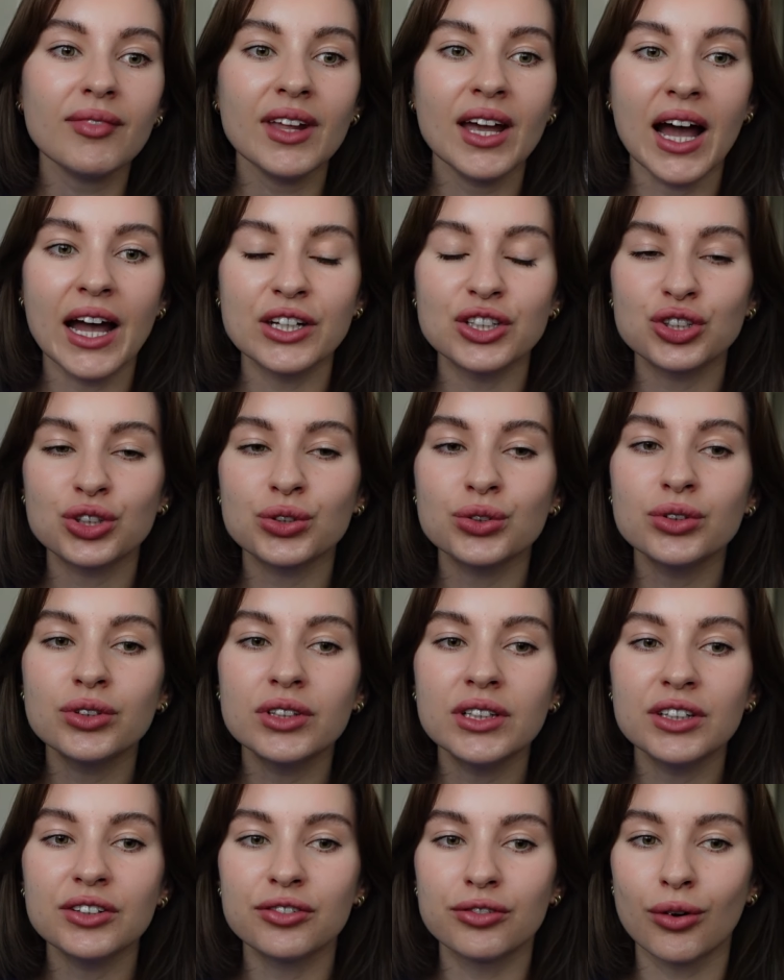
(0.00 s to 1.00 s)
I
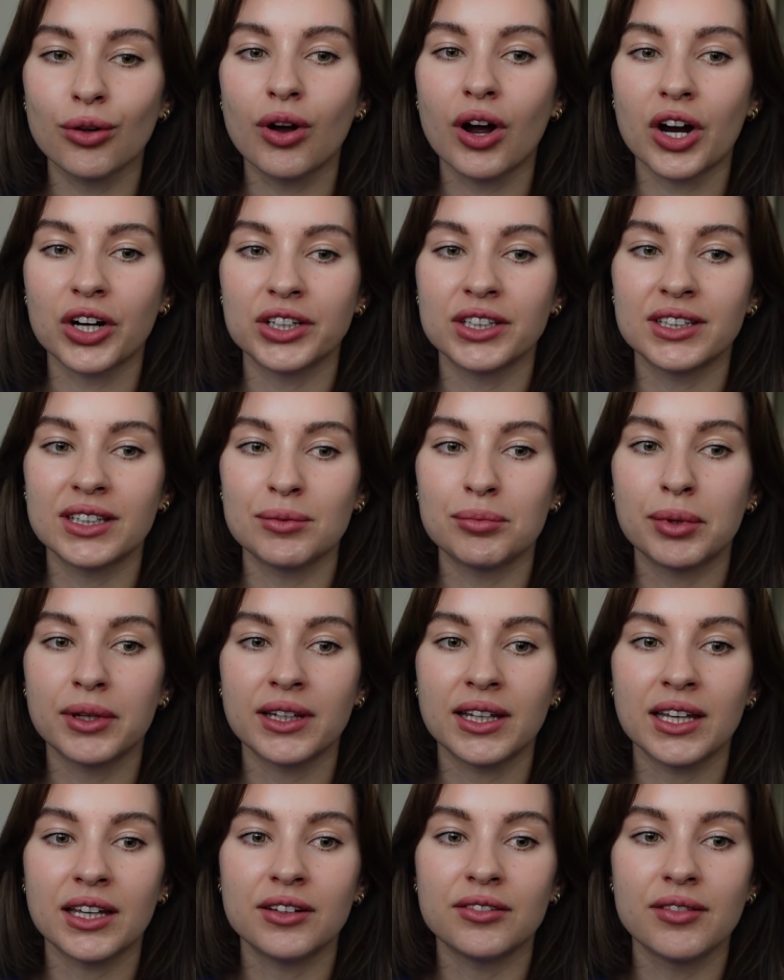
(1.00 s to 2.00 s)
truly, full-heartedly
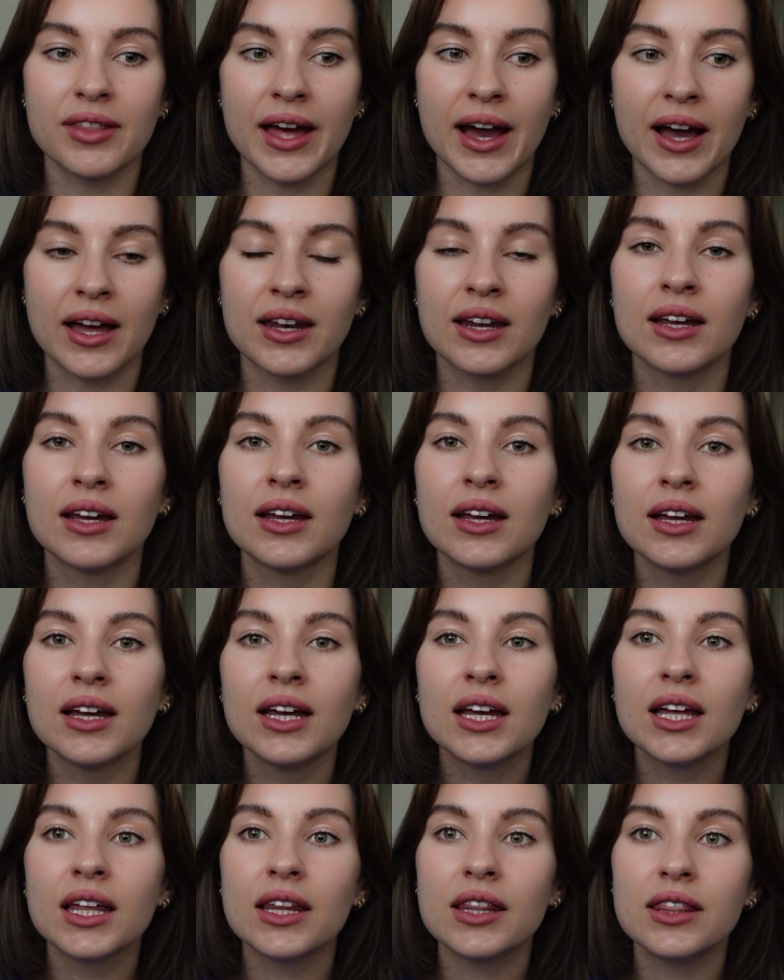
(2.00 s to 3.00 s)
believe that
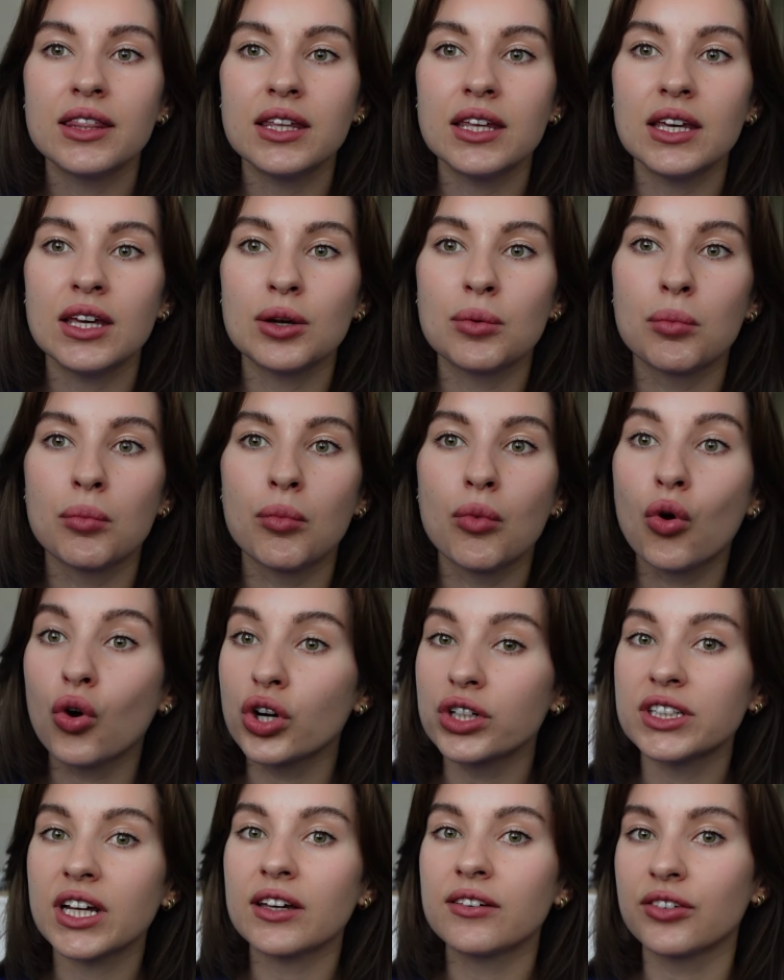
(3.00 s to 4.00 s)
the
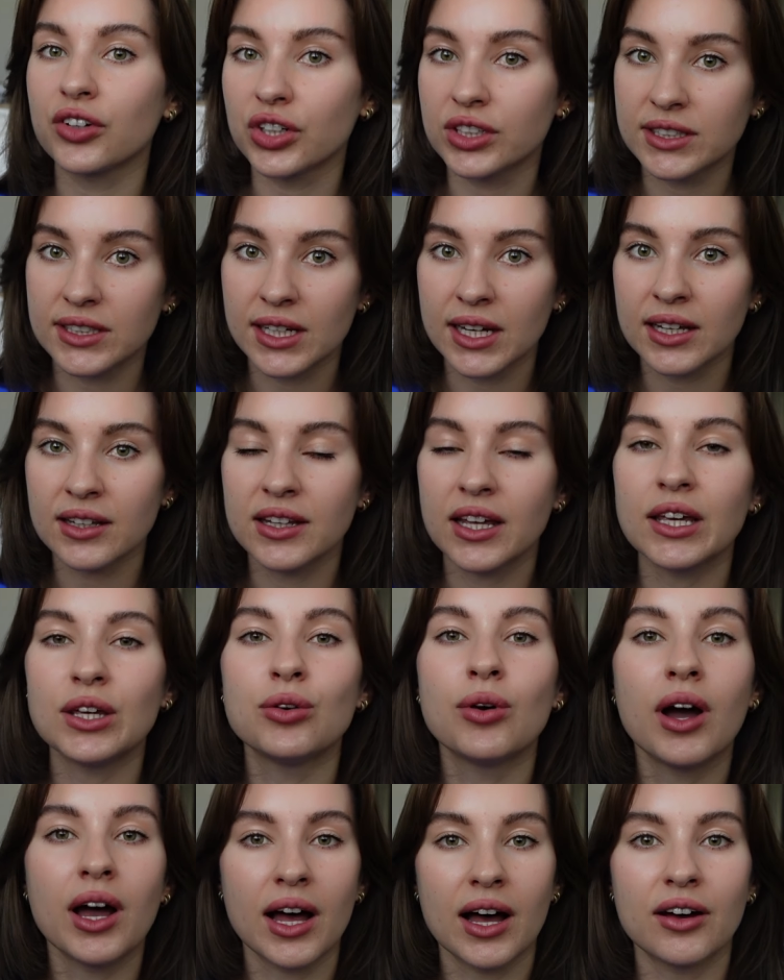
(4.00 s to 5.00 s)
more diversity that you
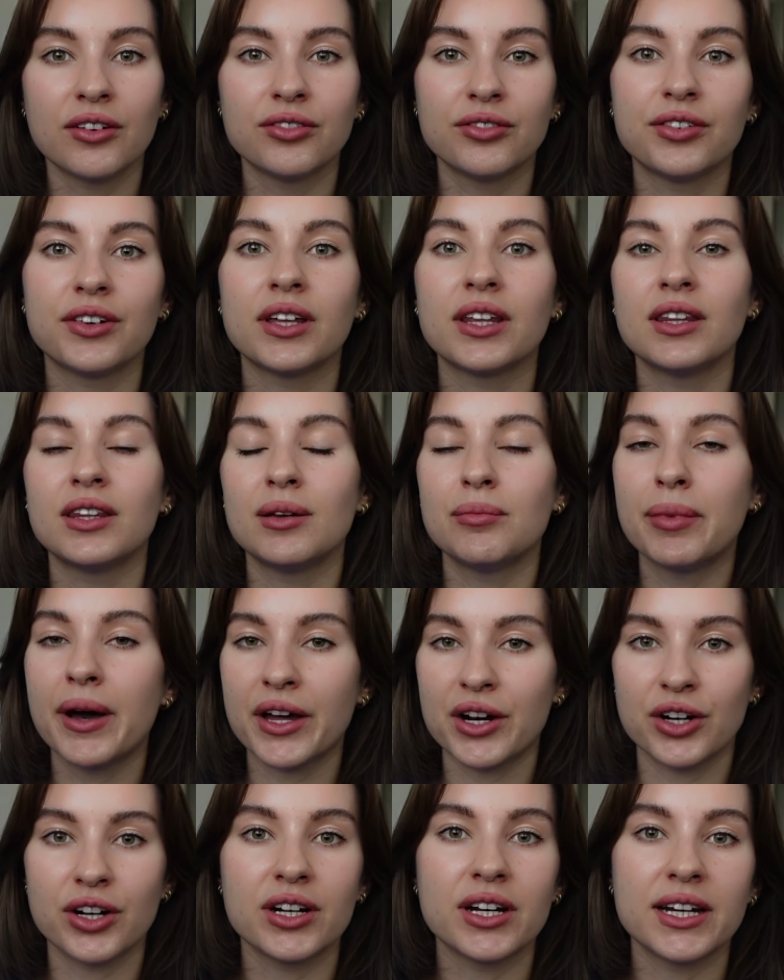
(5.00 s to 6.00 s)
have, the
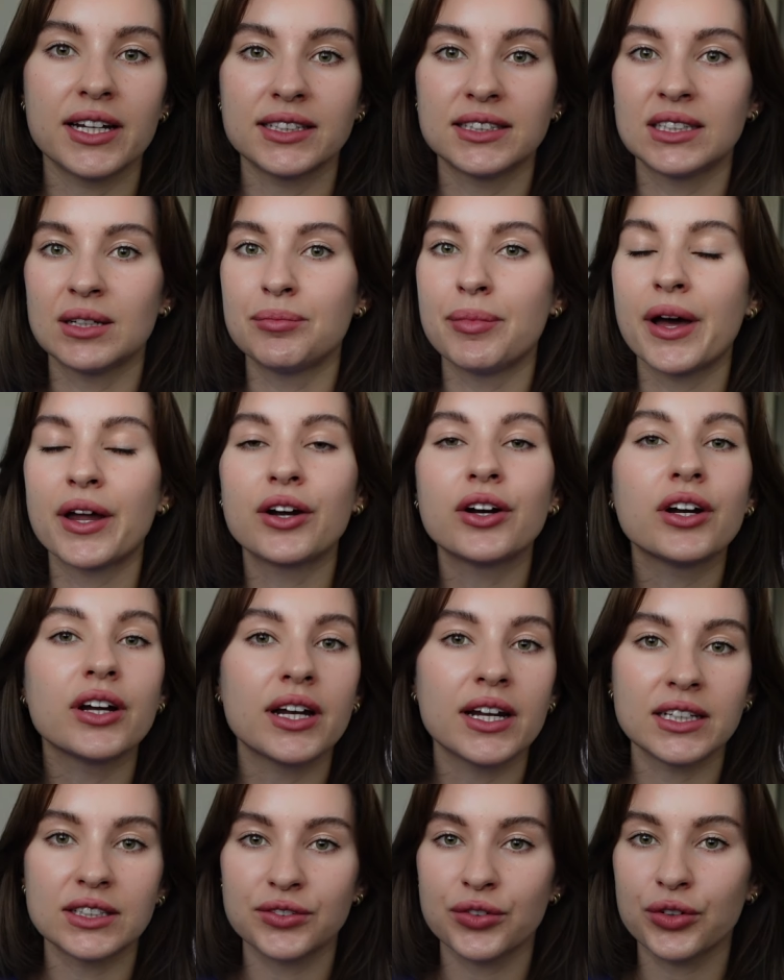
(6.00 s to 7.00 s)
better it is. The better
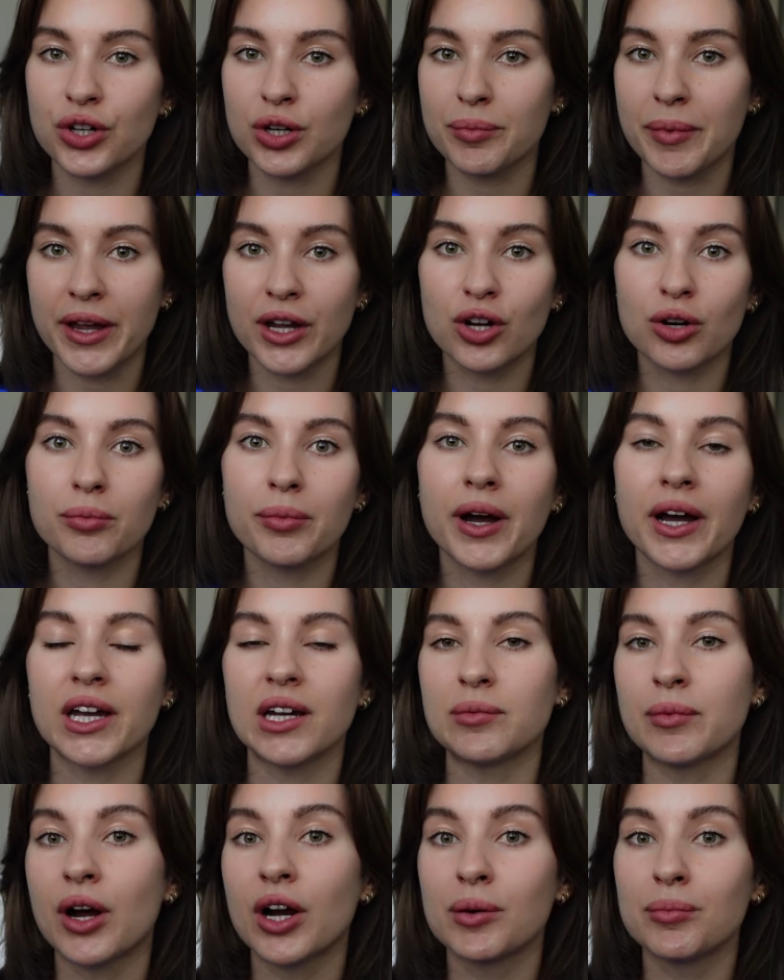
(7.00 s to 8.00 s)
it is for your
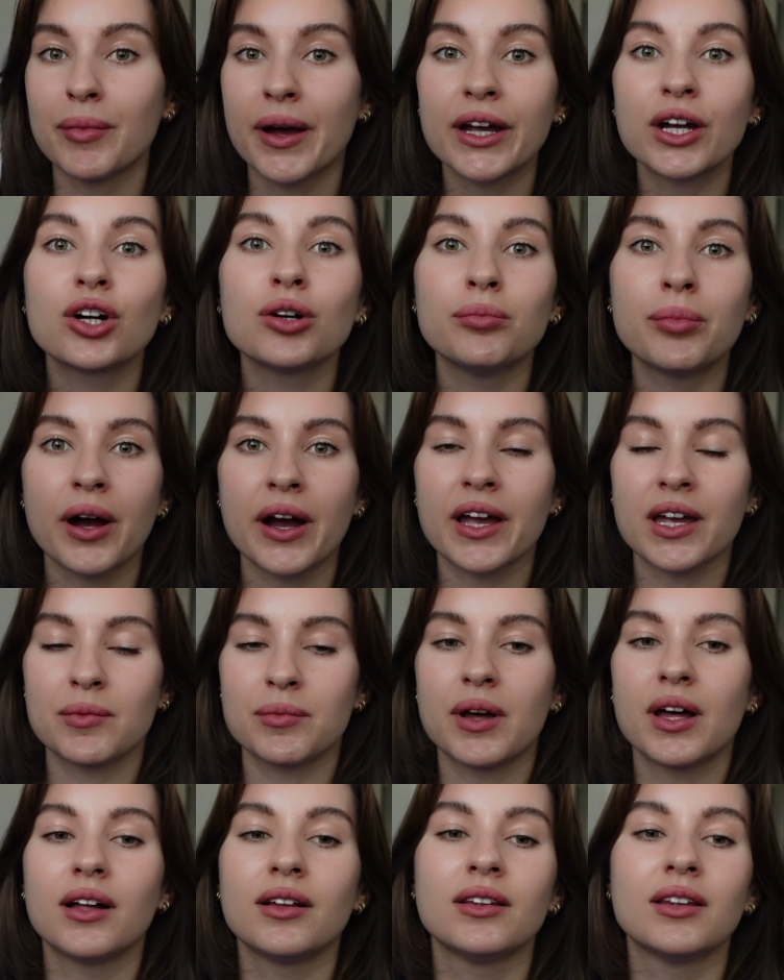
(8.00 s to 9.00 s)
microbiome. Our
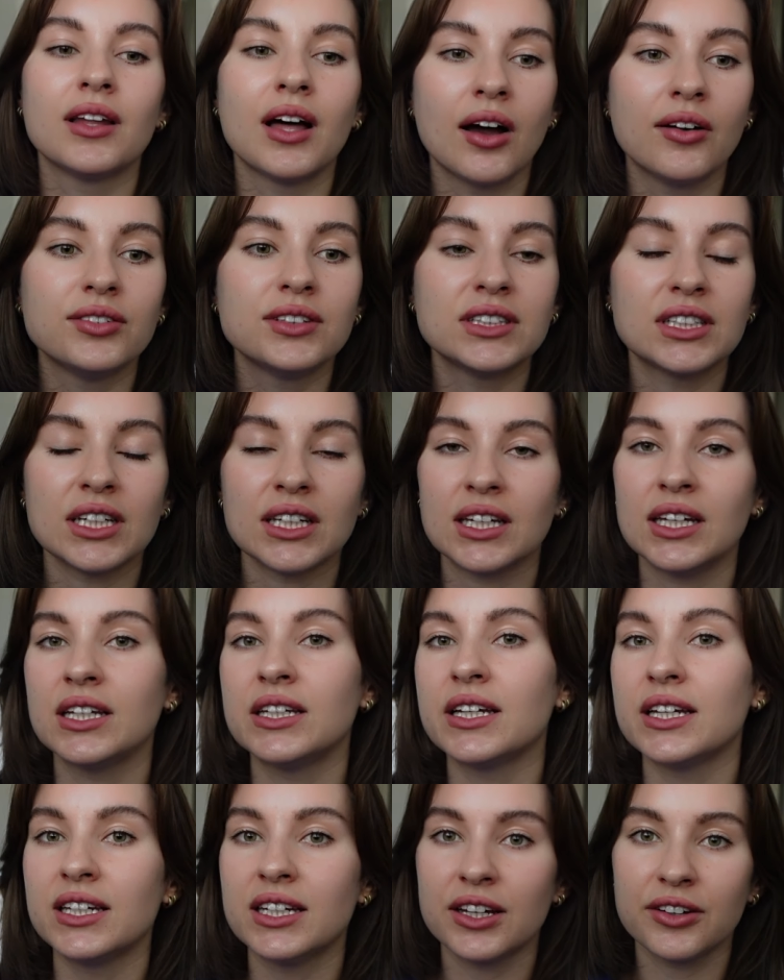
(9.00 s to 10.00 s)
microbiome loves to
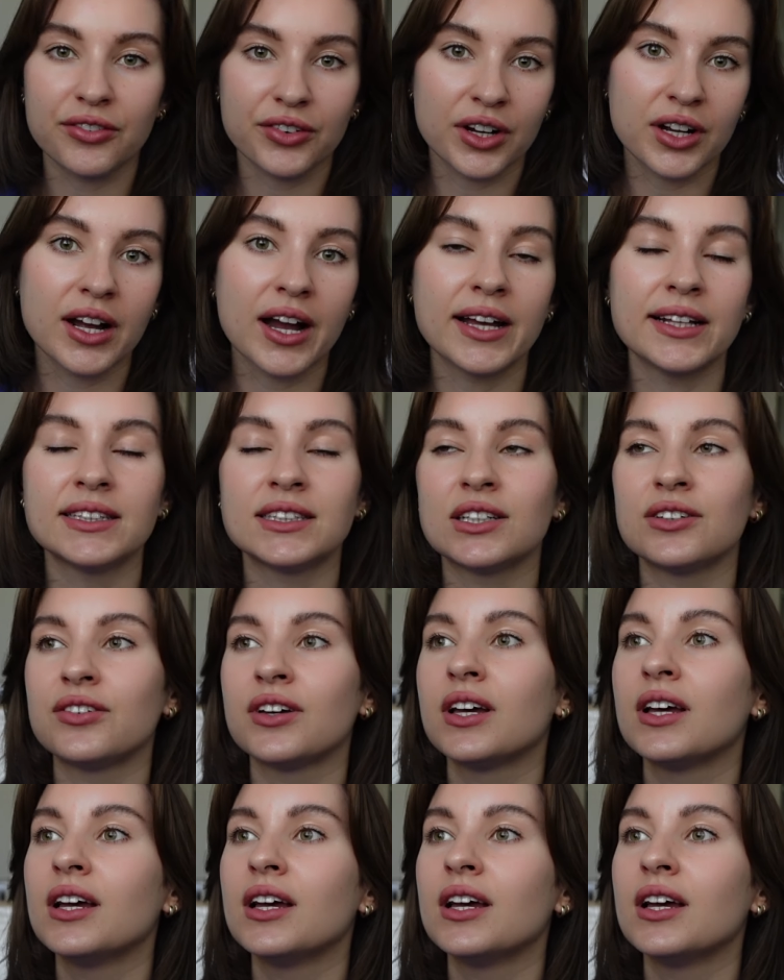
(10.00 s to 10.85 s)
eat different kinds of